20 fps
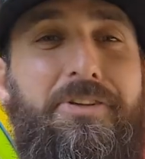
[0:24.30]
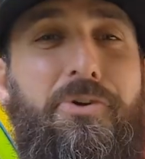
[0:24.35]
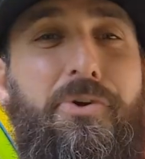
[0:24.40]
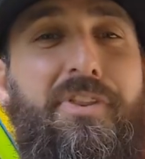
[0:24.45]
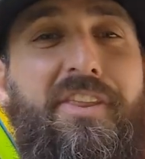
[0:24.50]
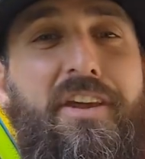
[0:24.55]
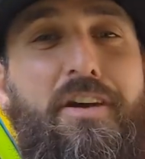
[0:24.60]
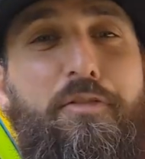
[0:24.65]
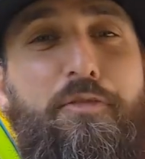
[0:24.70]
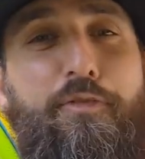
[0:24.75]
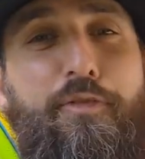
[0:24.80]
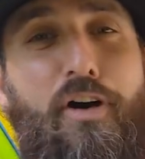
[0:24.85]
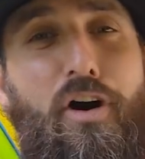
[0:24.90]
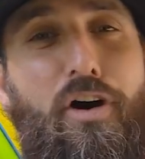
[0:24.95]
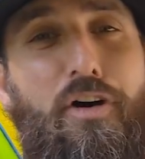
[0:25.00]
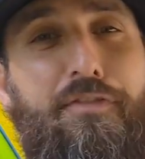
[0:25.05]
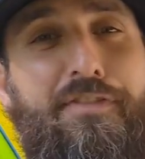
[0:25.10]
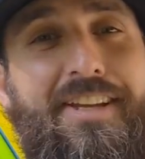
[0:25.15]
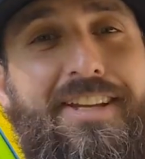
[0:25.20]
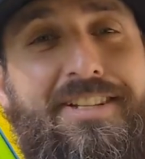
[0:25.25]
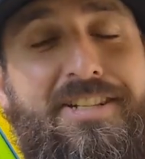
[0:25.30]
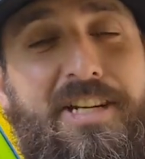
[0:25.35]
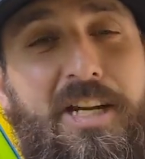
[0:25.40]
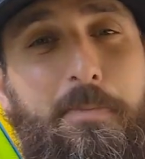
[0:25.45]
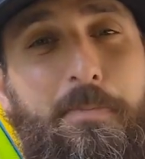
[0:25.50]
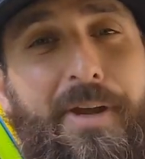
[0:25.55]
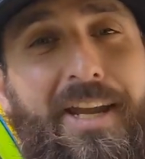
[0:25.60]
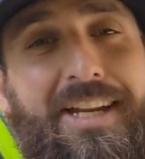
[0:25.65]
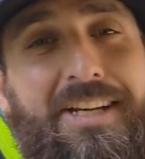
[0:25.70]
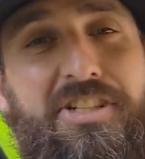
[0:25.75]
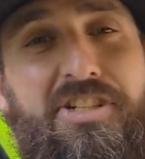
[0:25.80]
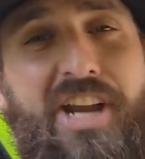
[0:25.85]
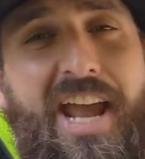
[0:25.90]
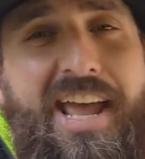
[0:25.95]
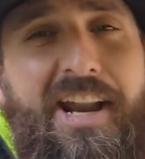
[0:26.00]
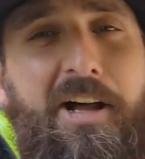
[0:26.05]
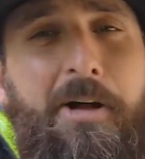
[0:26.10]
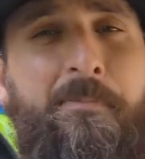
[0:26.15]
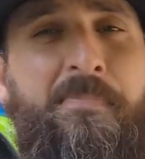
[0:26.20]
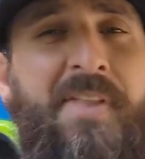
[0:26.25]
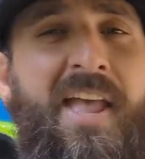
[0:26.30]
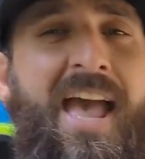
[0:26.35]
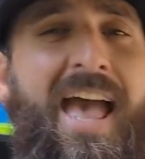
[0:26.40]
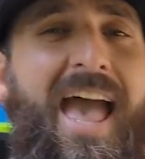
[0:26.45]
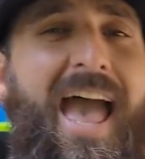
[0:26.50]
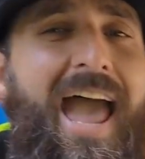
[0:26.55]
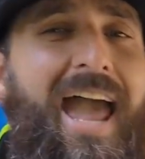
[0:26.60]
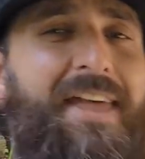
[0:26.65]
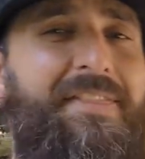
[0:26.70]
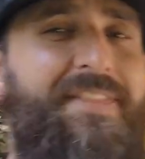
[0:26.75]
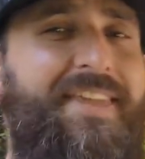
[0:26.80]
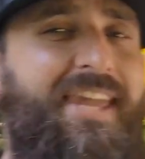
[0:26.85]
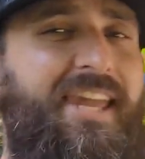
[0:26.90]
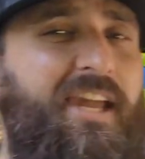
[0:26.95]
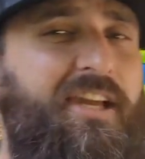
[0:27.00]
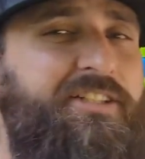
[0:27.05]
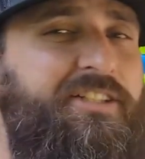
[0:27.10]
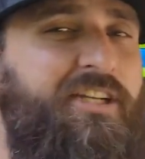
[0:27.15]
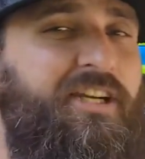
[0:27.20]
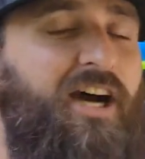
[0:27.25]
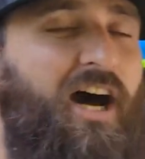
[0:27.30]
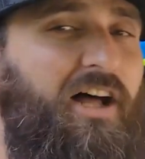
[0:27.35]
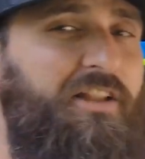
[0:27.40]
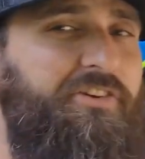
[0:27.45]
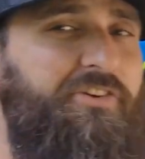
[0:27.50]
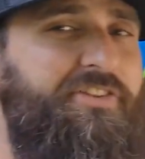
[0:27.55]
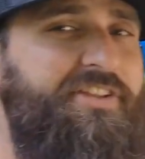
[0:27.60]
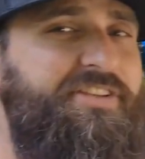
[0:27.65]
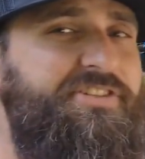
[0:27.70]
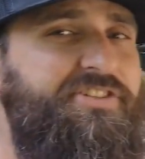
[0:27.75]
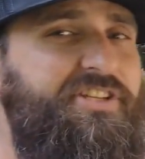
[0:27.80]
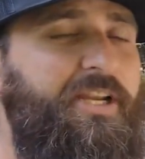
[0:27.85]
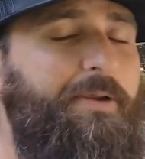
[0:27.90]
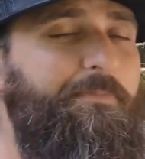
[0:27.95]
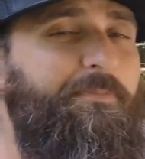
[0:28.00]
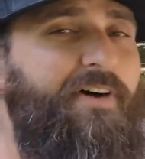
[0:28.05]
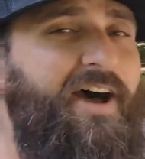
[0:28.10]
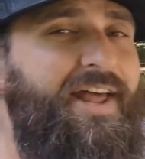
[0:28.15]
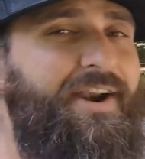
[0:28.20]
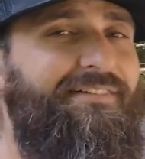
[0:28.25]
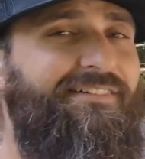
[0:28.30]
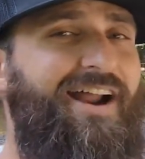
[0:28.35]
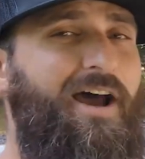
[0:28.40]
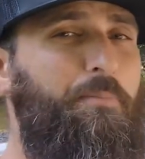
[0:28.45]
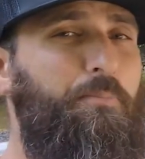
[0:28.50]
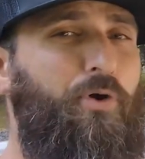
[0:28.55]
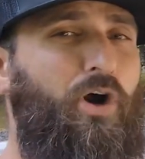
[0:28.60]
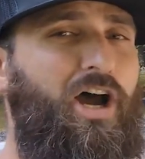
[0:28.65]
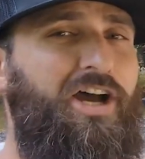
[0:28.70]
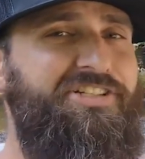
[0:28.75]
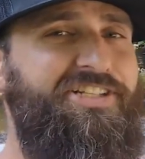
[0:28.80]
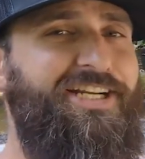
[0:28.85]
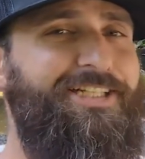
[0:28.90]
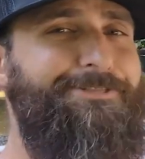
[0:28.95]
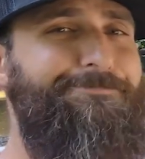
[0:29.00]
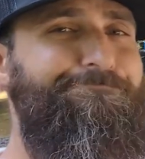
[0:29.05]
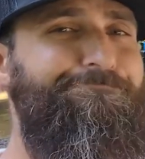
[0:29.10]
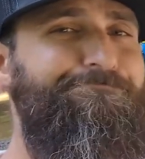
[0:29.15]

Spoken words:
to the Evolved Jeeping channel and the Color This Jeep Vinyl Wrap project.